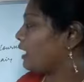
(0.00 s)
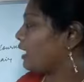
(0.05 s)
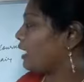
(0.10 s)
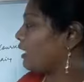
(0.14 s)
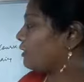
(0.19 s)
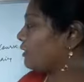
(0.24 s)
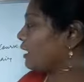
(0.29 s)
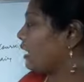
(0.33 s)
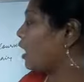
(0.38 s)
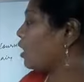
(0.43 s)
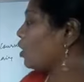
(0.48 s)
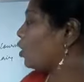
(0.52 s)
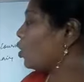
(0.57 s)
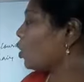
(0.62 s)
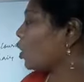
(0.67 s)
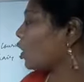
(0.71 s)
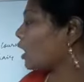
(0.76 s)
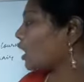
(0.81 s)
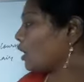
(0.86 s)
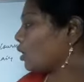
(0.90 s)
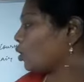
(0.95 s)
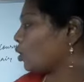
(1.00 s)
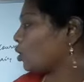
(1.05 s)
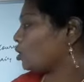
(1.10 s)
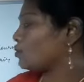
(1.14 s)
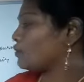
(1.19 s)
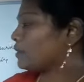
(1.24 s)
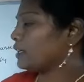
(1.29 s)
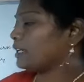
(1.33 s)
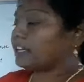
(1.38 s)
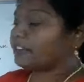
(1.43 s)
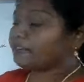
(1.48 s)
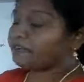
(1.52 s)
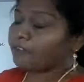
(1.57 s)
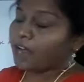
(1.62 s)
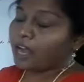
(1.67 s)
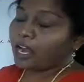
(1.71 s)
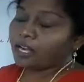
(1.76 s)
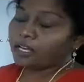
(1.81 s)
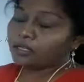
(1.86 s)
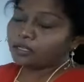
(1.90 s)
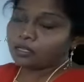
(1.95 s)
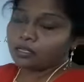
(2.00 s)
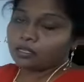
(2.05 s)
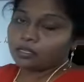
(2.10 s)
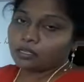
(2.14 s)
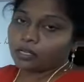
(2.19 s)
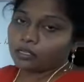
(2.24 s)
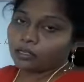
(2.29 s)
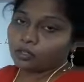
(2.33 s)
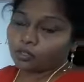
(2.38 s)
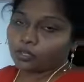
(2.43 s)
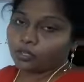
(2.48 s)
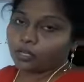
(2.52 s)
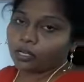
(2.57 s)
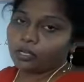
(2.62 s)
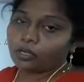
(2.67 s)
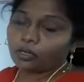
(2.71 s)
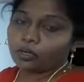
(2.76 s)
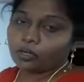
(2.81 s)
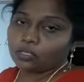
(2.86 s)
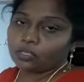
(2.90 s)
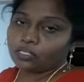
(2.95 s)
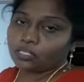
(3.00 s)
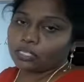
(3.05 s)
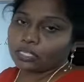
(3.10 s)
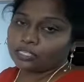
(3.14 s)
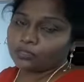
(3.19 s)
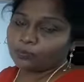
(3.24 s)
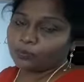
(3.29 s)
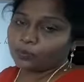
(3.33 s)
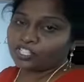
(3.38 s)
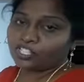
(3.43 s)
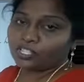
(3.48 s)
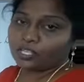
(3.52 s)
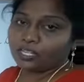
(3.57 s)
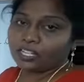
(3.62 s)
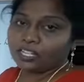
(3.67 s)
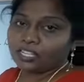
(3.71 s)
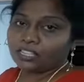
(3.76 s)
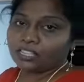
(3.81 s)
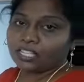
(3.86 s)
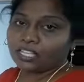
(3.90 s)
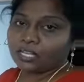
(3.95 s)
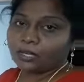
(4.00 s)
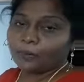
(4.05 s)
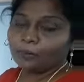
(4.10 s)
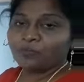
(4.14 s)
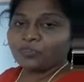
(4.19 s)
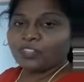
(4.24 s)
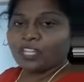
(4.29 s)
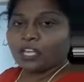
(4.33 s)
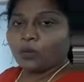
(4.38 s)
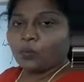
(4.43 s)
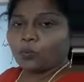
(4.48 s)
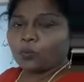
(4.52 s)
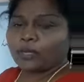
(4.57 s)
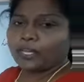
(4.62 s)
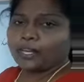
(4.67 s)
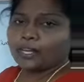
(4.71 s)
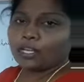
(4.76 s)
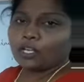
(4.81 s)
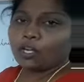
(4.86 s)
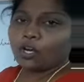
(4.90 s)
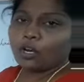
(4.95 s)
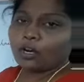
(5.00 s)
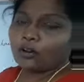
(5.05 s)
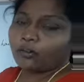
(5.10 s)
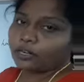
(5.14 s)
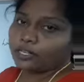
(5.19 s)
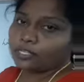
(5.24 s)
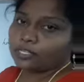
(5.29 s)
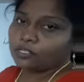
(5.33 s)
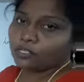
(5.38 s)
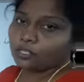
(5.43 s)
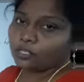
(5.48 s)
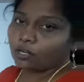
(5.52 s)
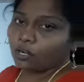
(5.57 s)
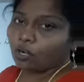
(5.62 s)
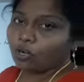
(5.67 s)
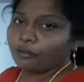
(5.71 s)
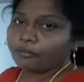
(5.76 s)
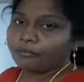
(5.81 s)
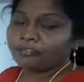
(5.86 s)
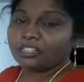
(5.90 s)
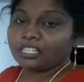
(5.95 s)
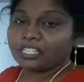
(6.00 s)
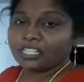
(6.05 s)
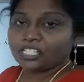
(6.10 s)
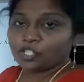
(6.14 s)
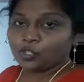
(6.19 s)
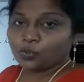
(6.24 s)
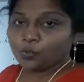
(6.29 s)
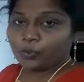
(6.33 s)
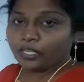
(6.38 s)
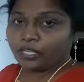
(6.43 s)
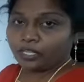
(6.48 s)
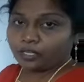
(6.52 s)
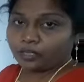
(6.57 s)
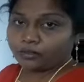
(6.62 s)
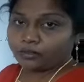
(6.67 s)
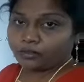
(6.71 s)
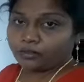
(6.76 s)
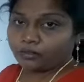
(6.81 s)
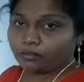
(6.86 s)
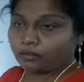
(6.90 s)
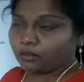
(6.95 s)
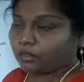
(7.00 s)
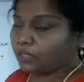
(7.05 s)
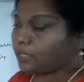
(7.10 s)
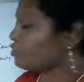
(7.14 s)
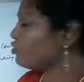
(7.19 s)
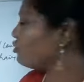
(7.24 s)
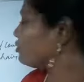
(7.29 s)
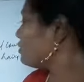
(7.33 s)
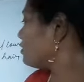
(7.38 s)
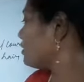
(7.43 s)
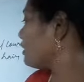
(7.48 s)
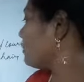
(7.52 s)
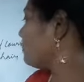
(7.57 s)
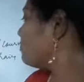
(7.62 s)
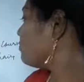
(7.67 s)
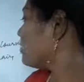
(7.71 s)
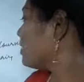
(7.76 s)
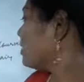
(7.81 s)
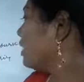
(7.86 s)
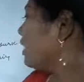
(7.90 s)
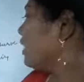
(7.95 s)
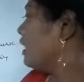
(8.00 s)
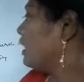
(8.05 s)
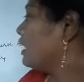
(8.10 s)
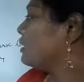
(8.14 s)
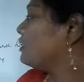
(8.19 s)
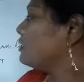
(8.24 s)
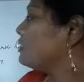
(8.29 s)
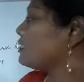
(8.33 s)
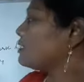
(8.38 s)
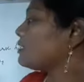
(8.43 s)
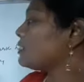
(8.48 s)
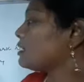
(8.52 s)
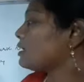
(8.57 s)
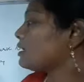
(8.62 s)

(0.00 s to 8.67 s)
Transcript: And the Angora goats, we can find these Angora goats especially in the very cold region of Kashmir. Okay, children. The